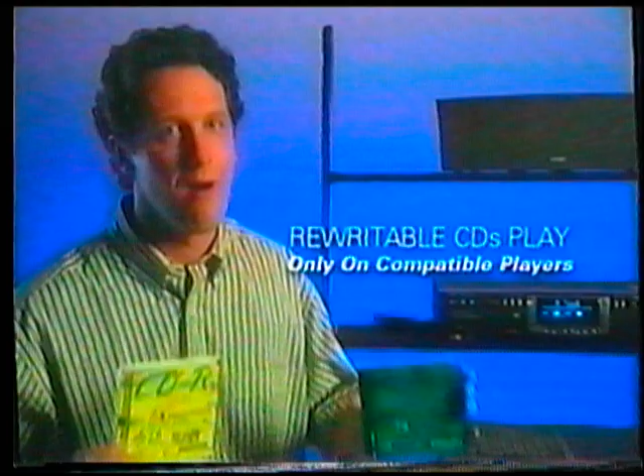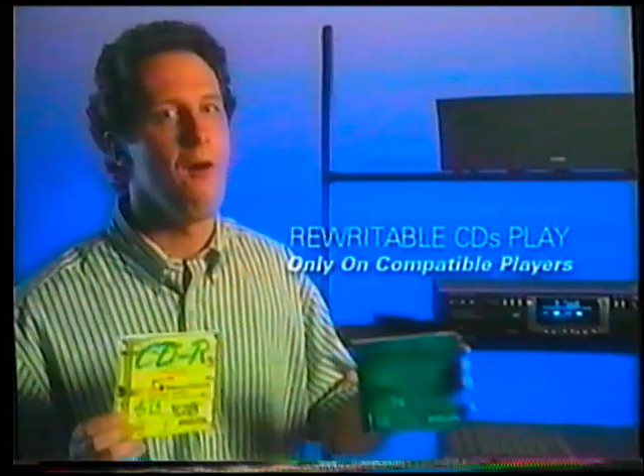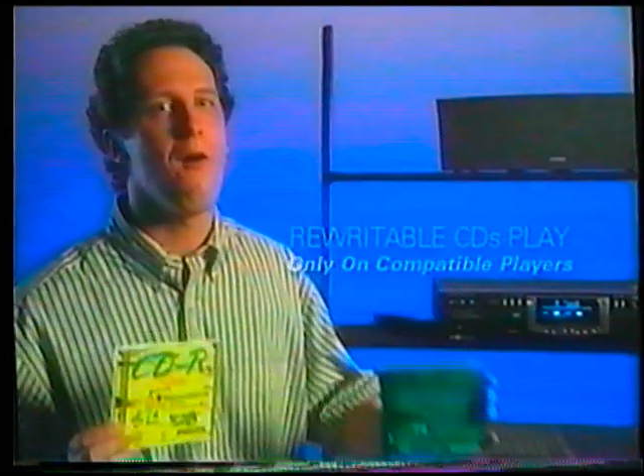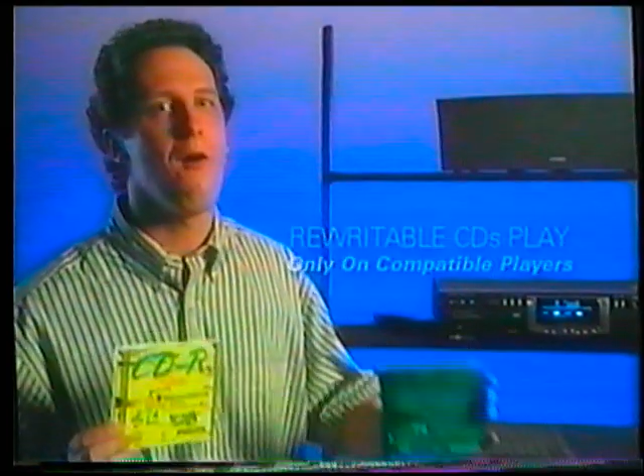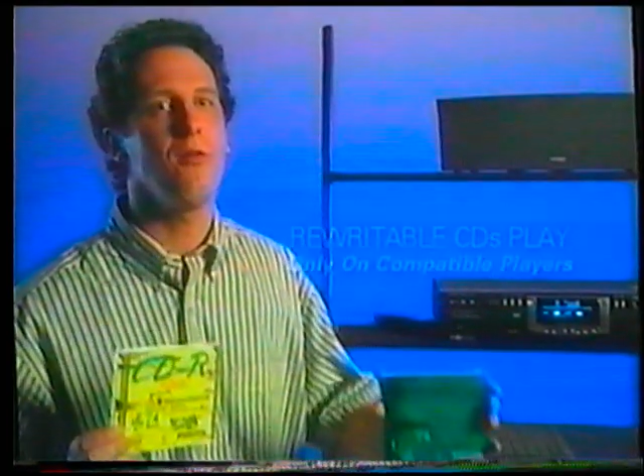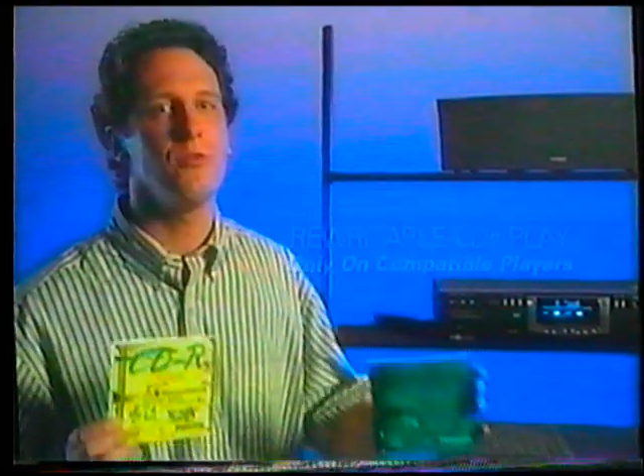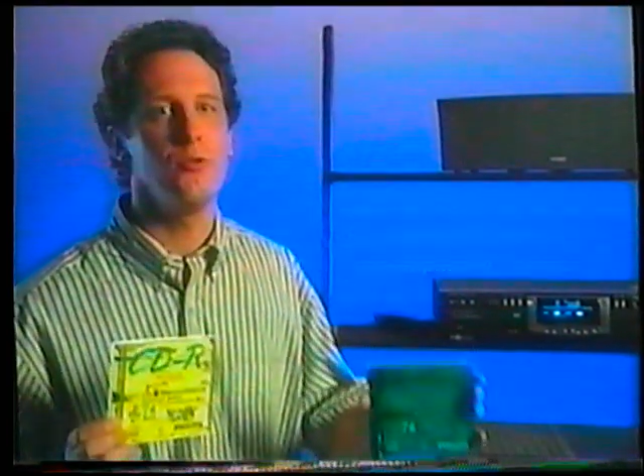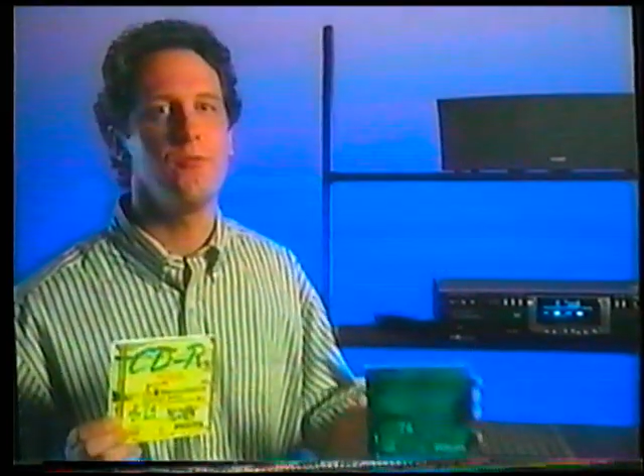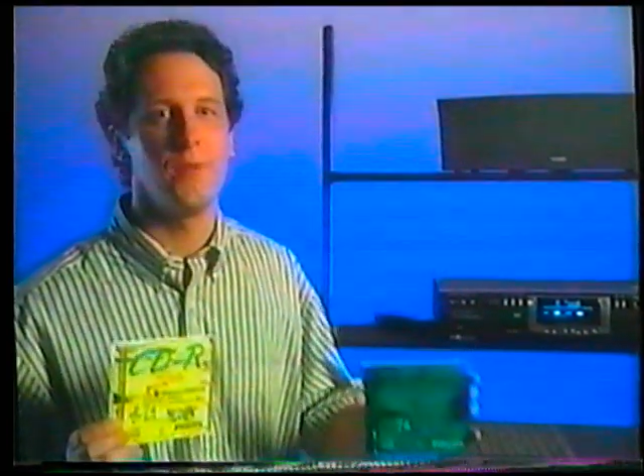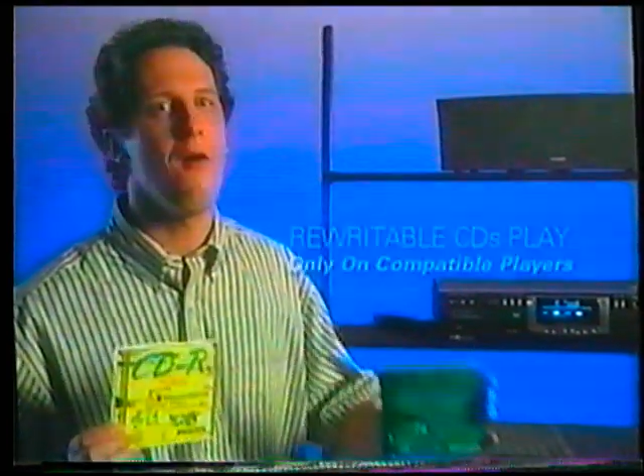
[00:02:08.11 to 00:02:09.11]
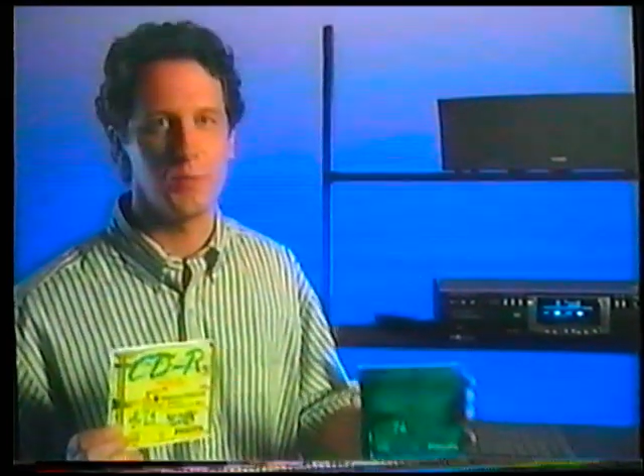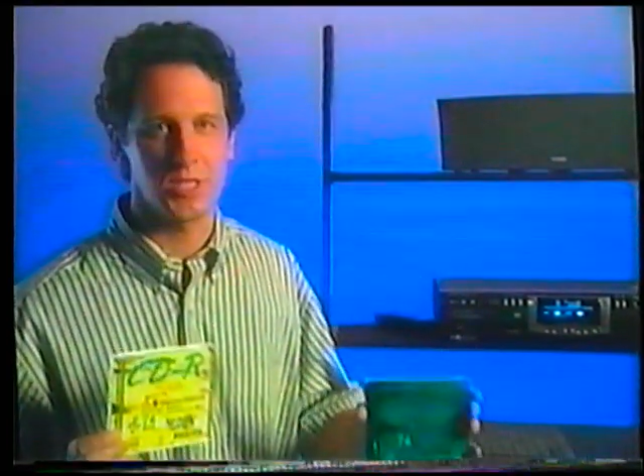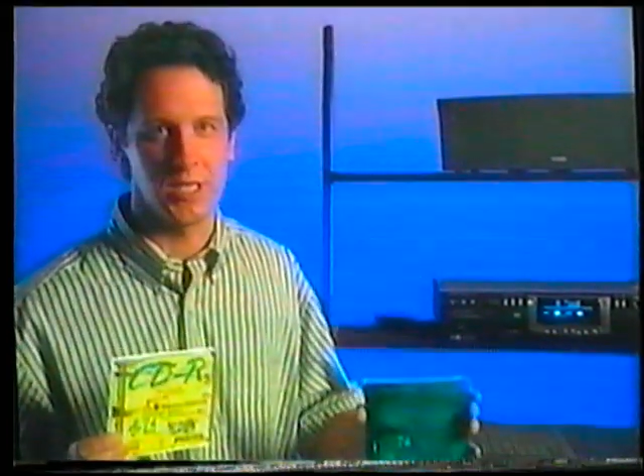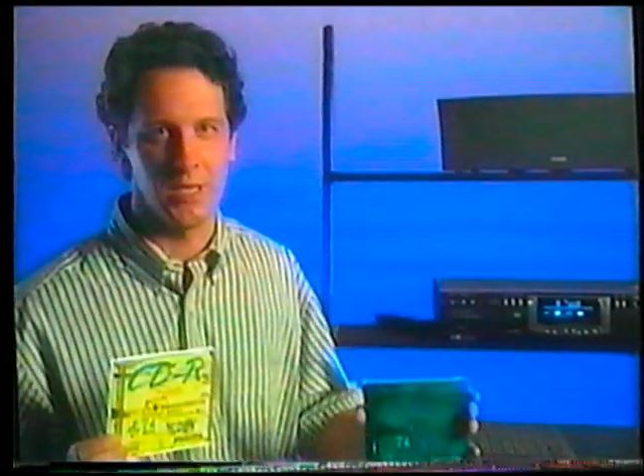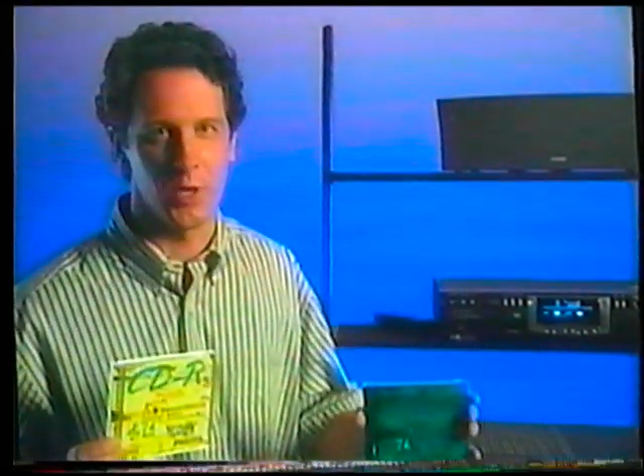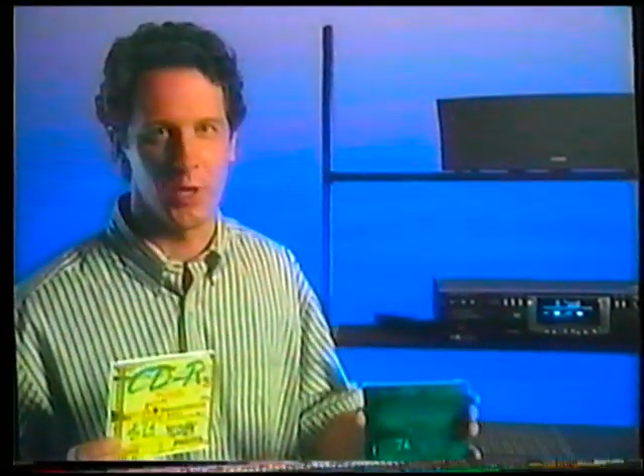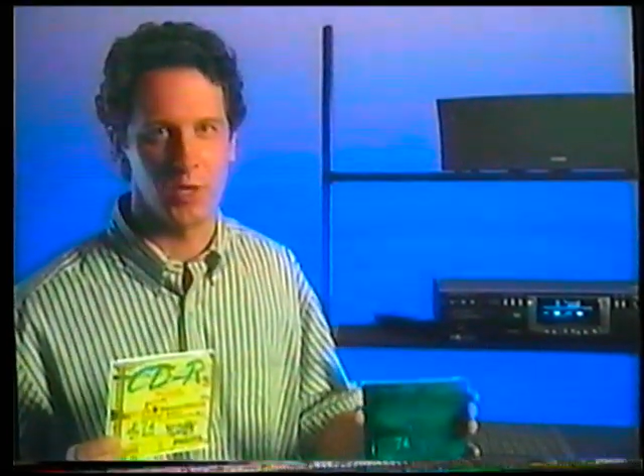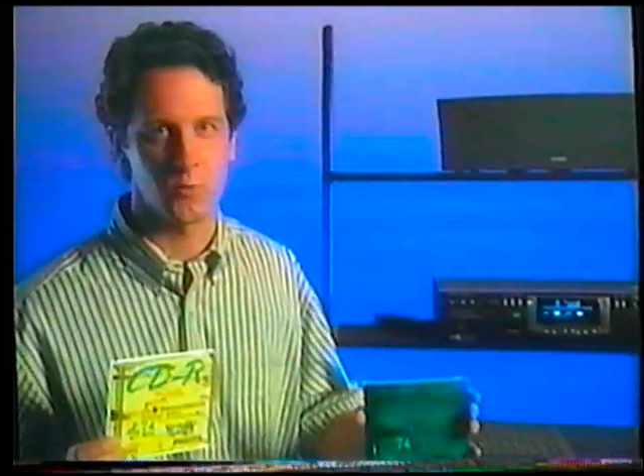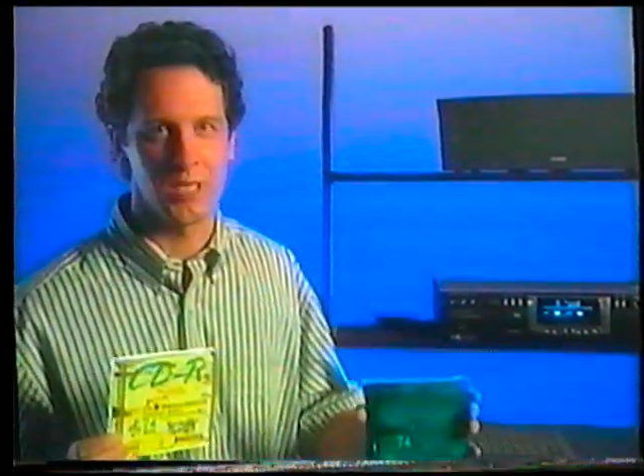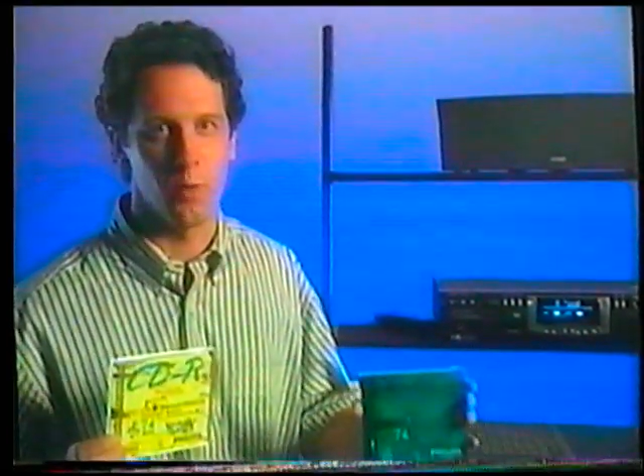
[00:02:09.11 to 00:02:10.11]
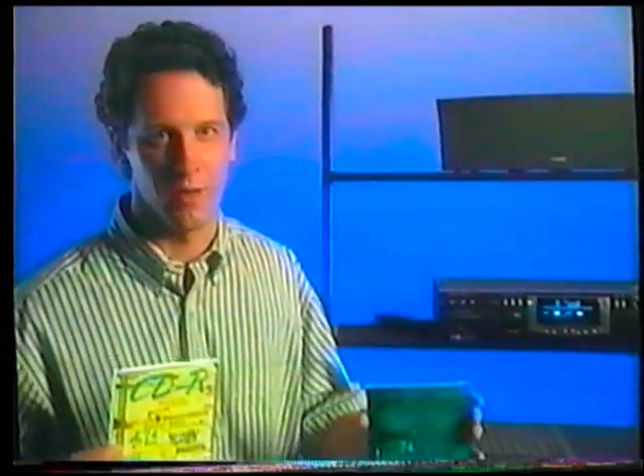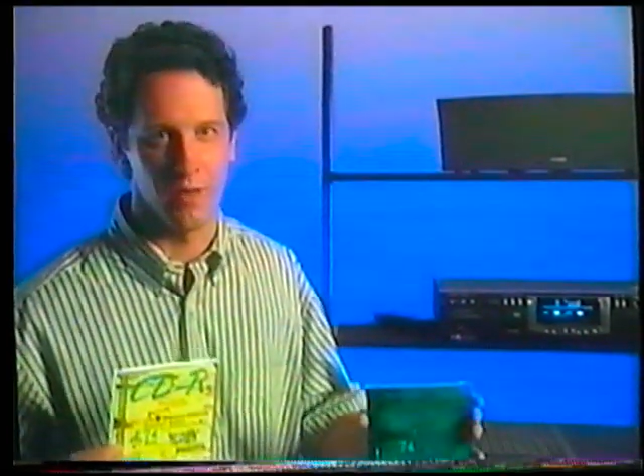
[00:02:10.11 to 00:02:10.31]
all new Philips CD players will